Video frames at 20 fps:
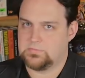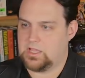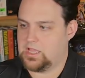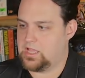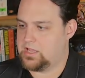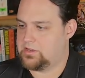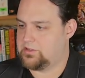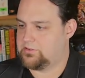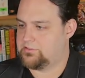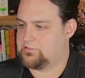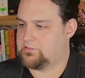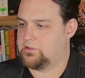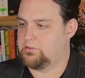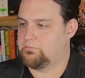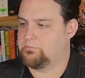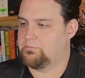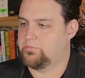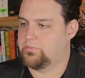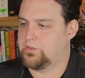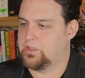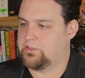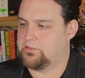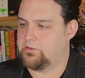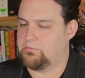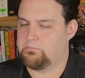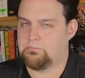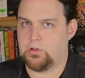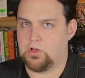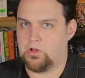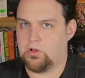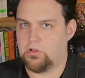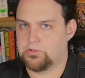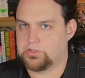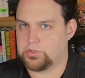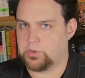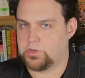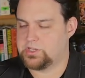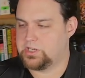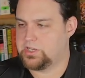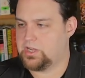and it's a it's a ball
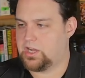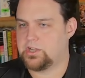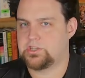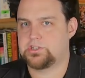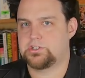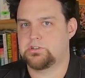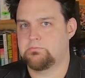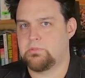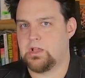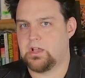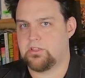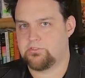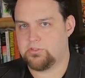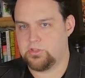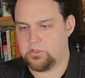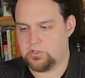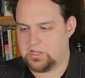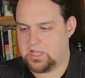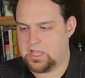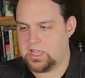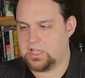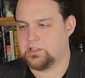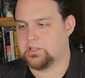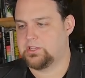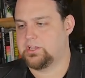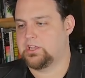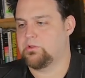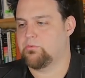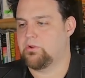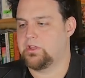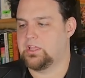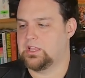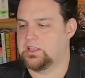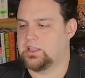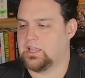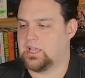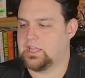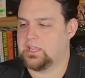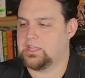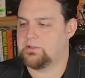jointed hot shoe mount so you can angle it any way you
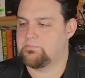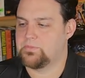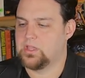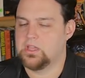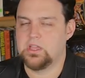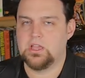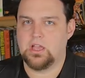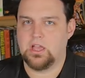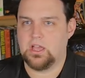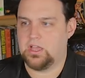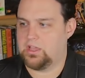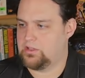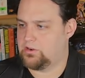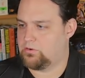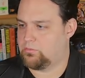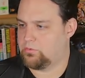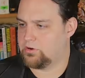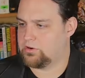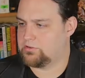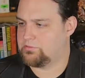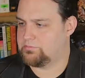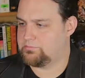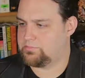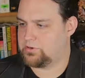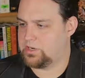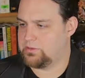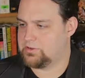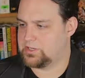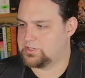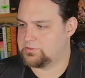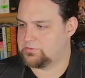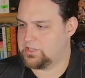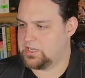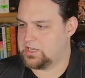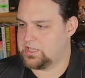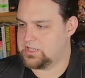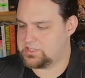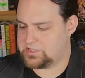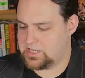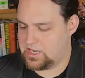like uh, it'll work pretty much with
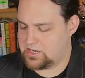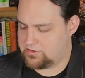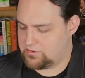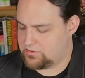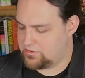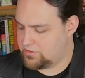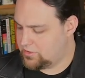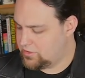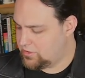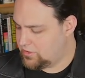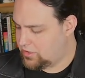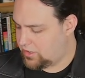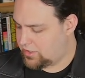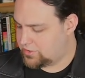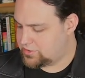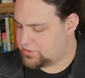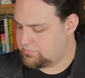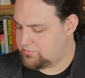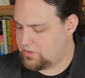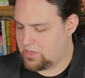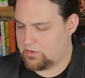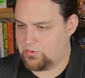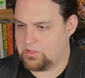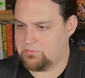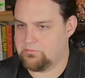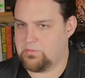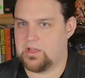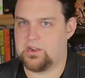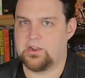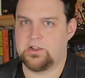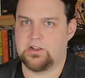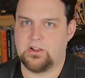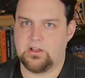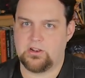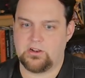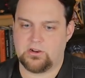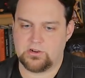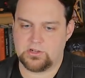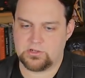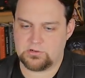any standard hot shoe mount we mounted it
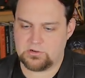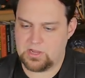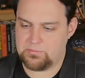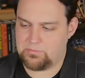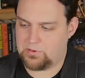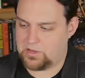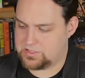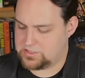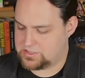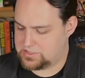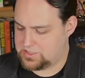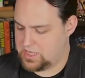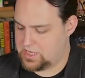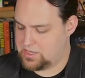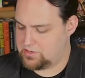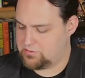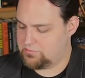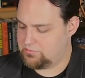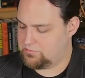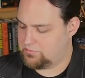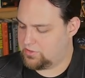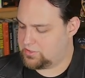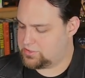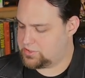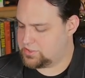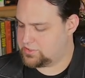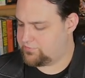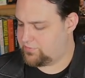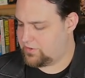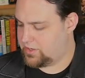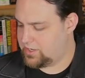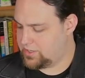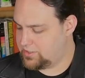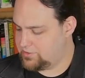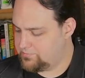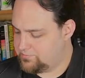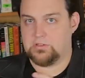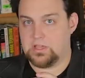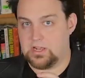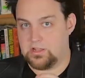on our tripod stand uh, just
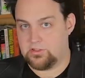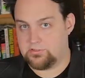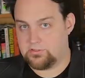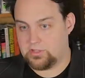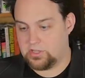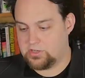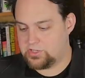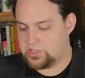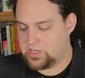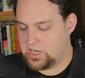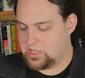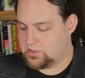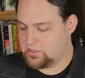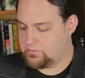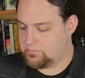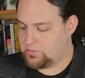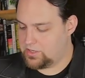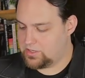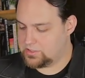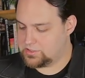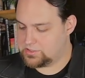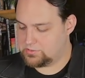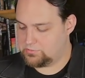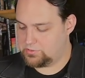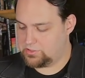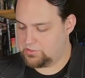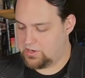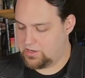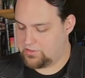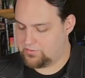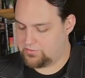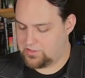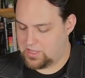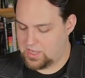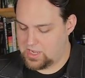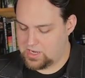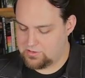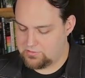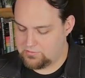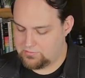fine got a sunshade in the box so when you're
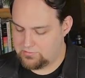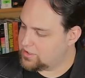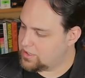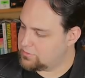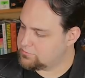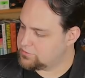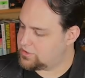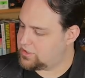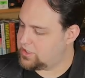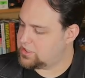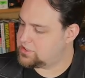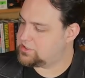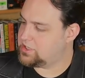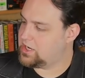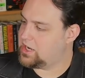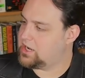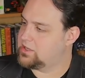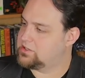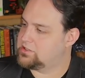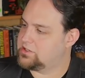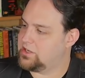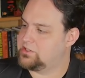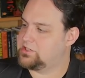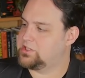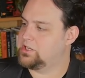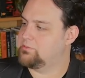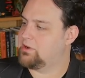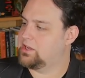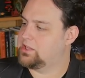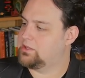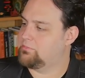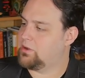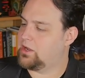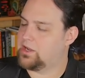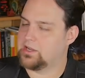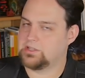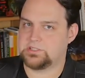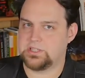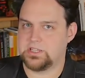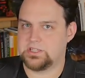outside comes with an HDMI, HDMI in the
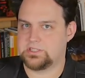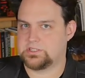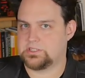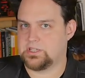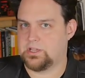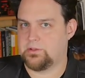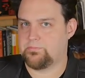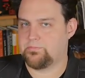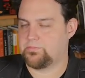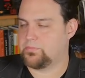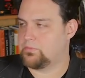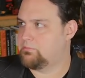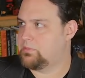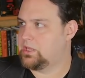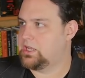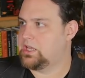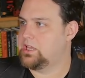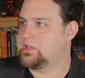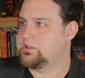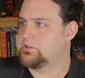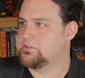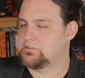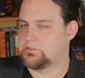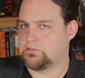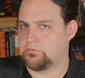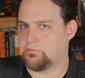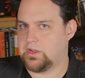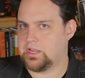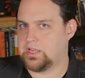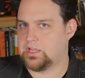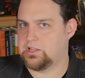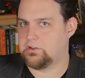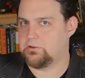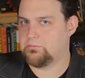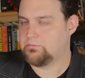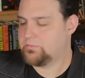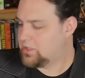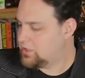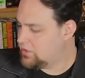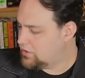box it's um, mini to regular
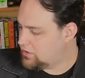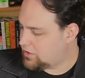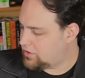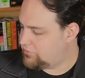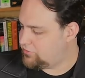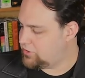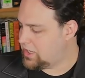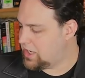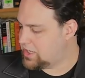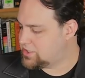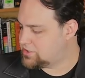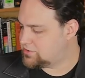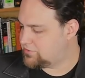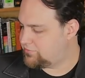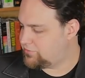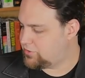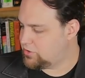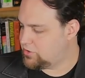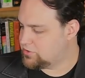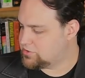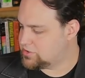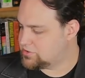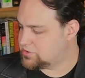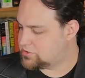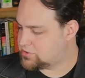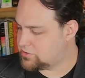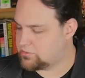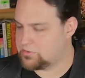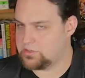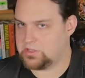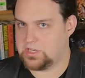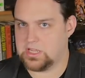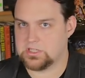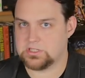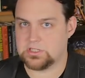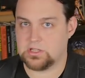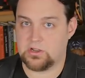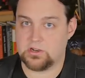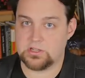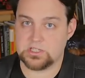a lot of you guys if you're using certain
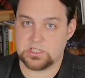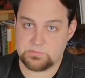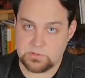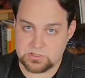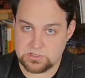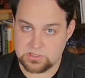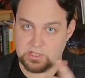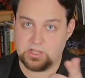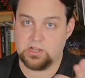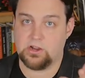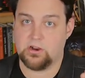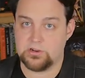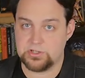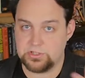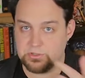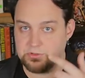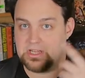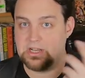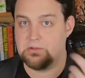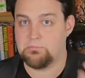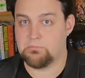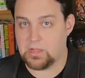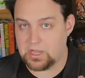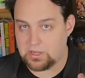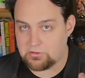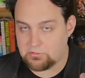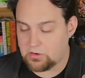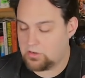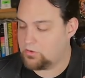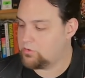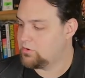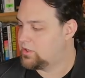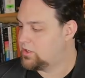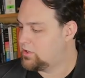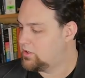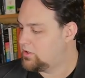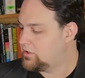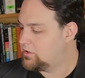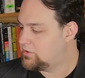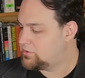DSLRs especially like ours you'll need a micro
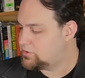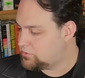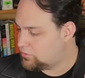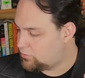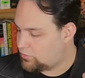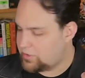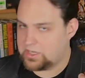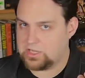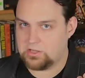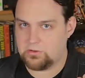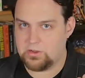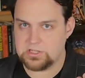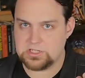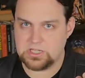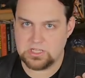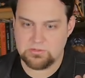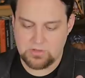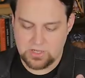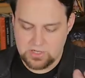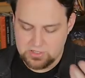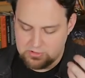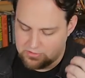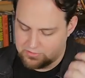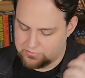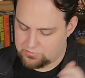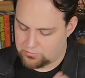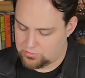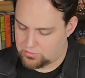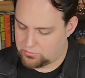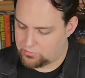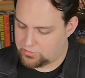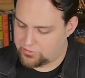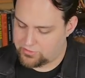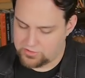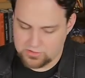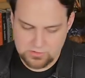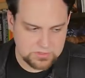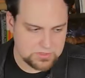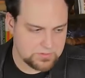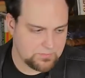to a regular HDMI you have to order one of
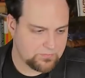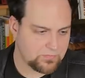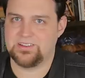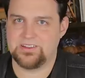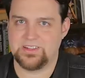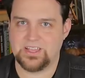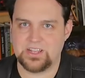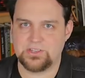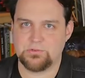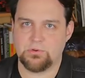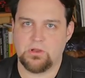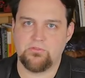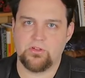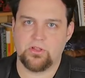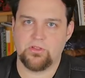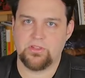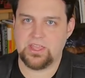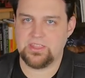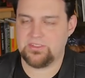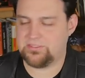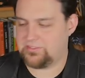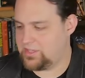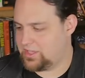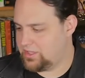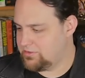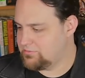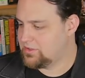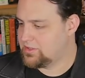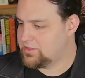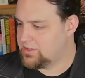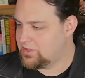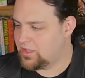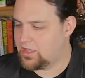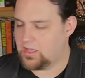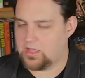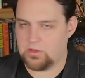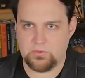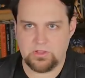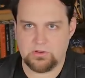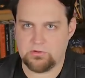those you got 12 volt AC
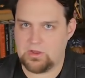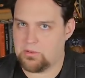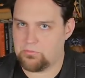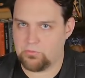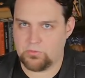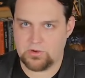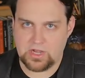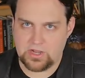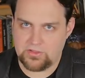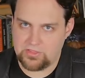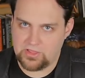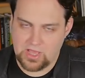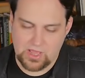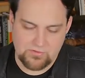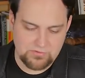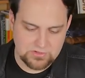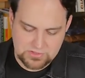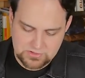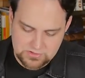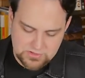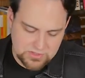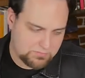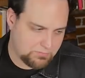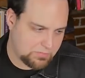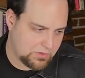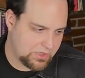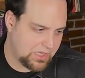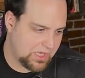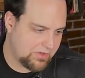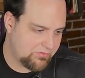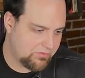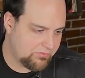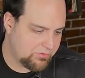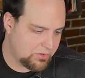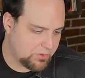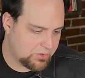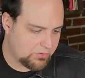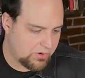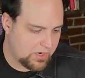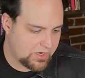uh, we grabbed one out of the office. There's just plenty of them
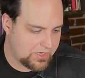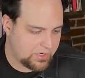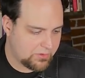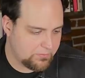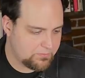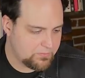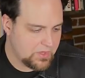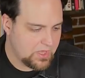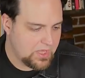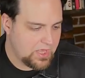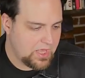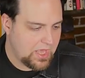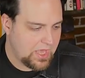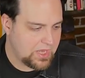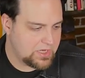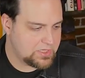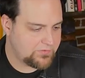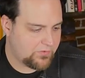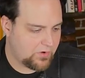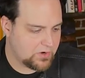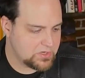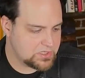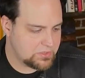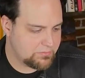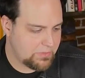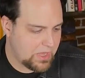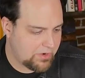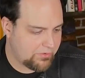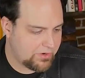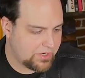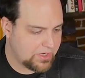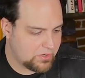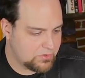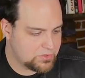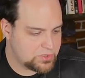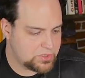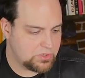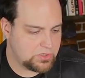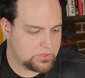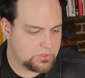floating around here. And as far as the battery
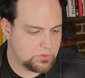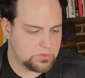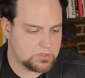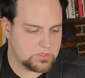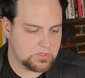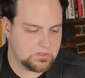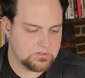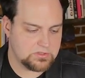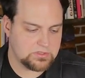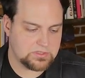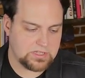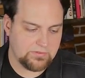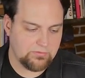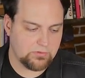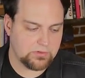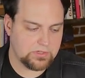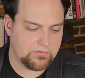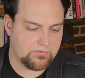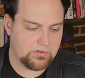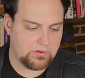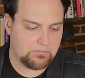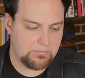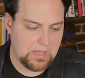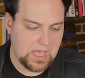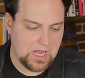goes, you can use several different